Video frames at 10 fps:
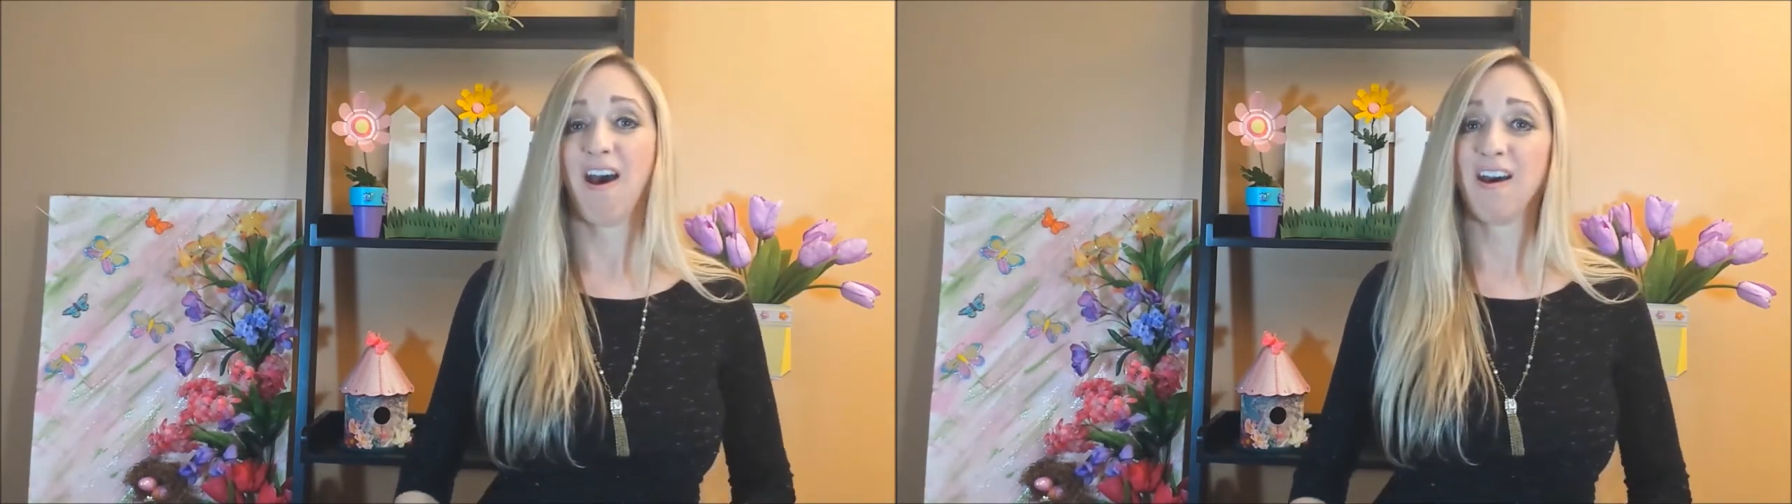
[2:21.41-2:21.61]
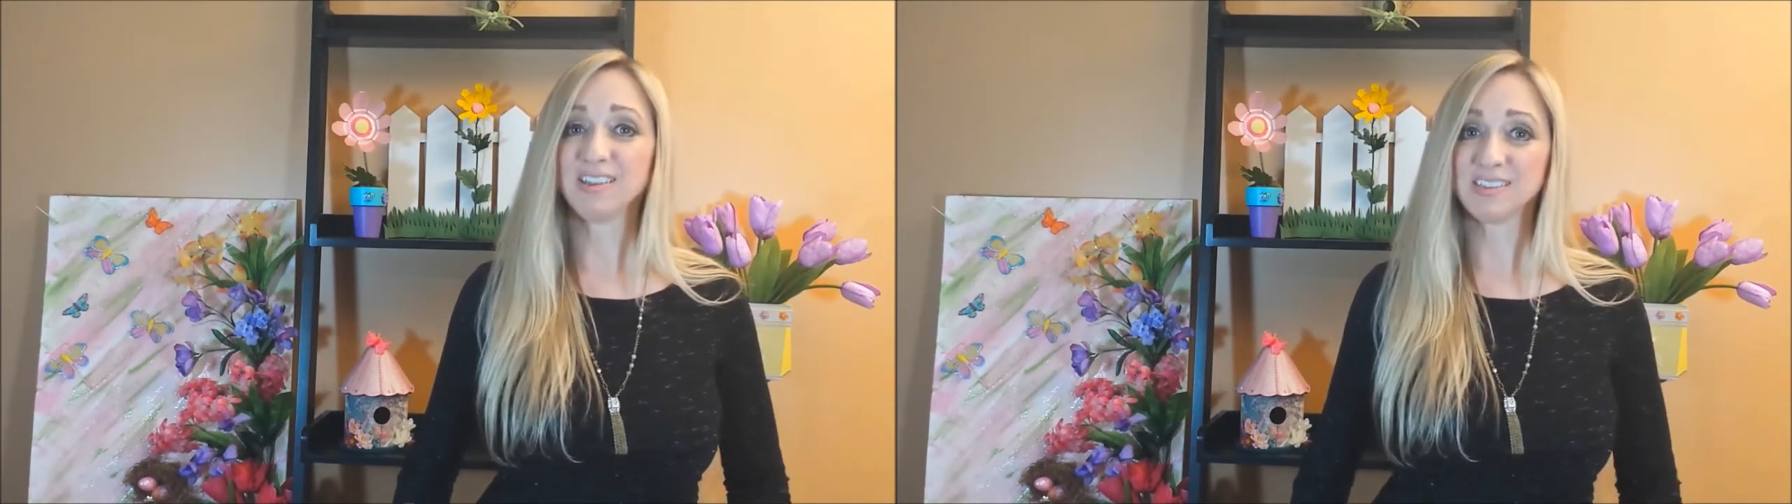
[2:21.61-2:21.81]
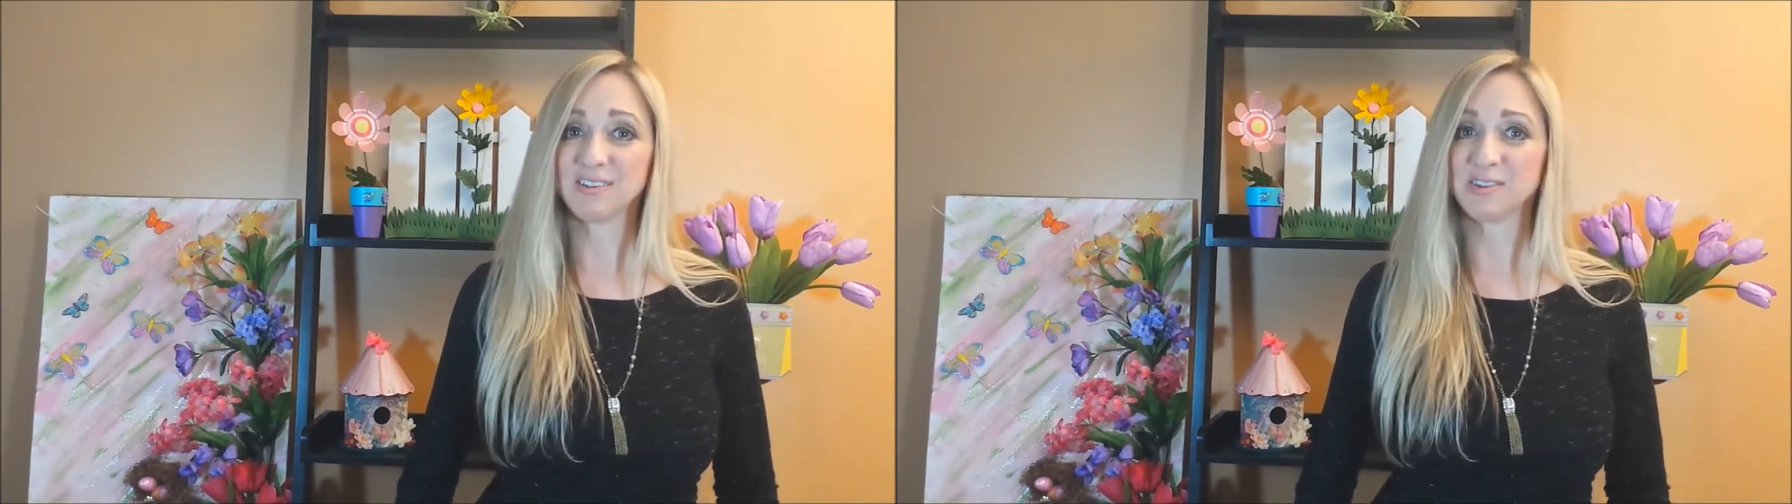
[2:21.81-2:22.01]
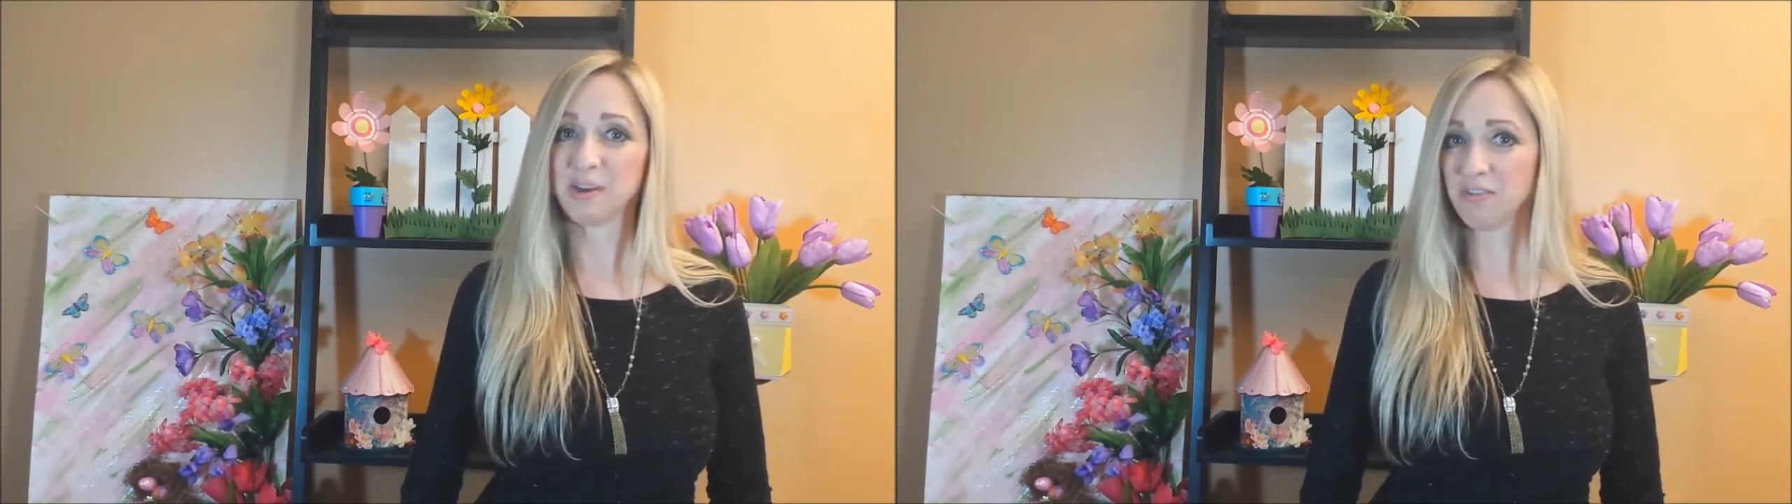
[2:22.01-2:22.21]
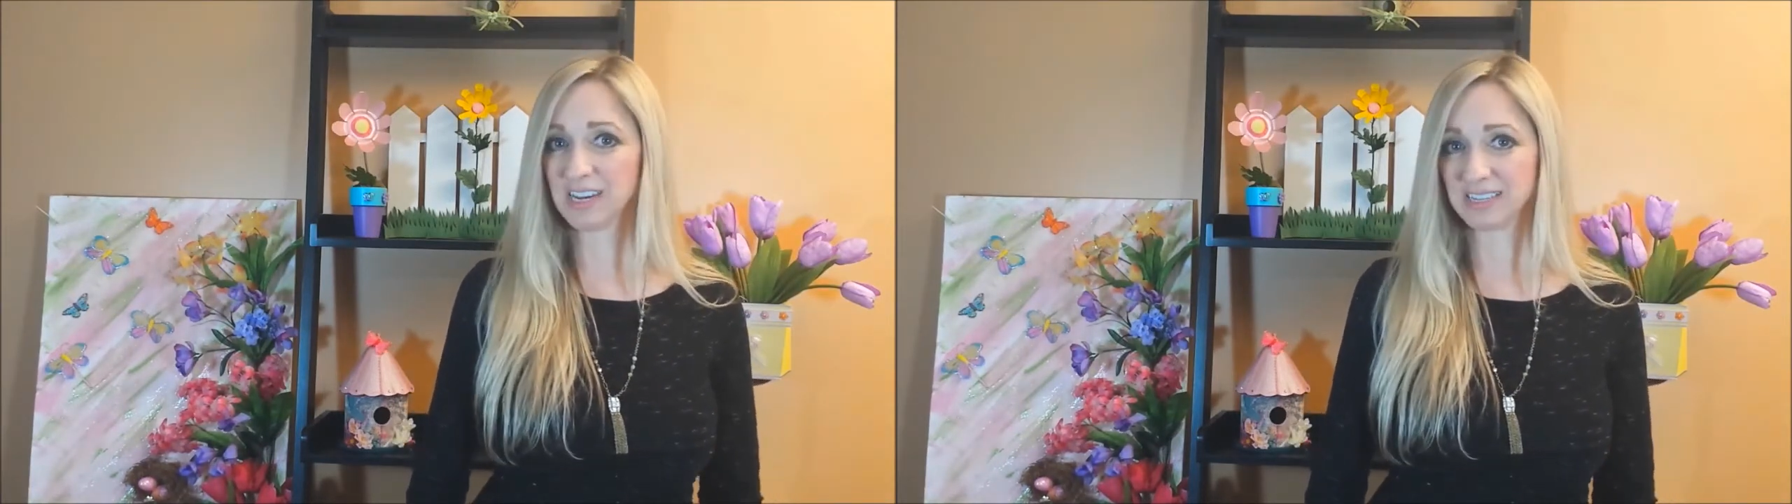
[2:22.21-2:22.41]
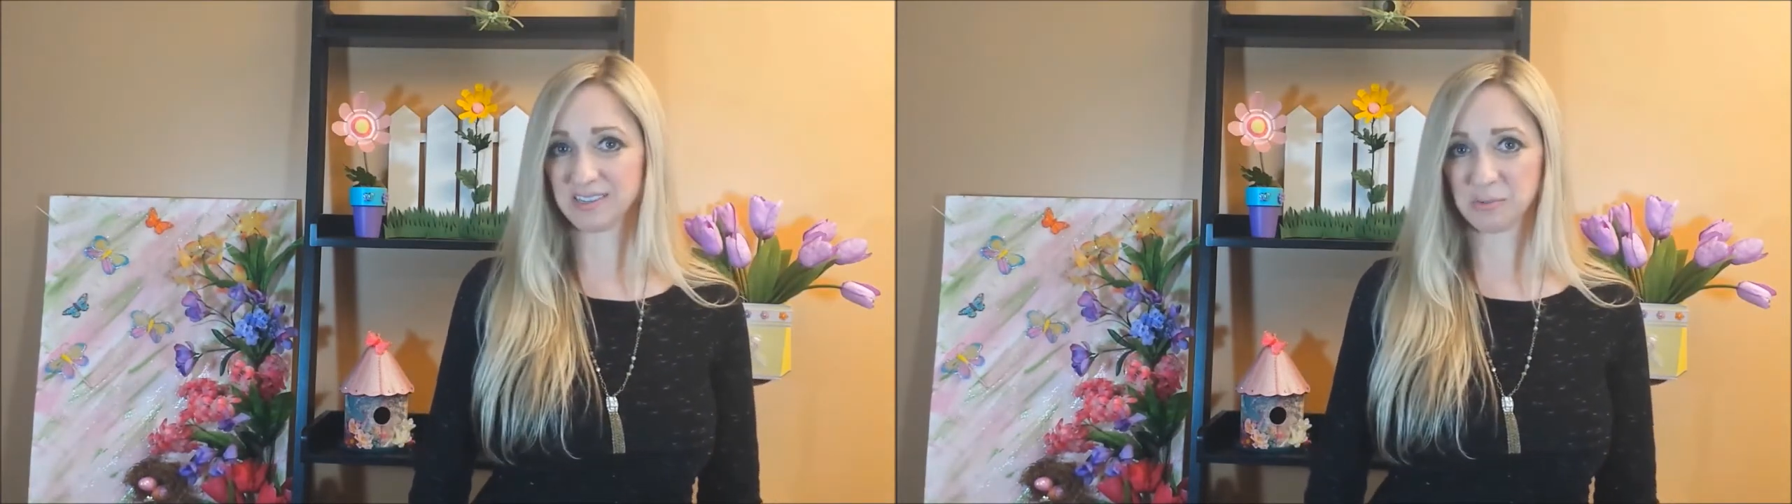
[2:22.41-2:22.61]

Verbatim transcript: Also, don't forget to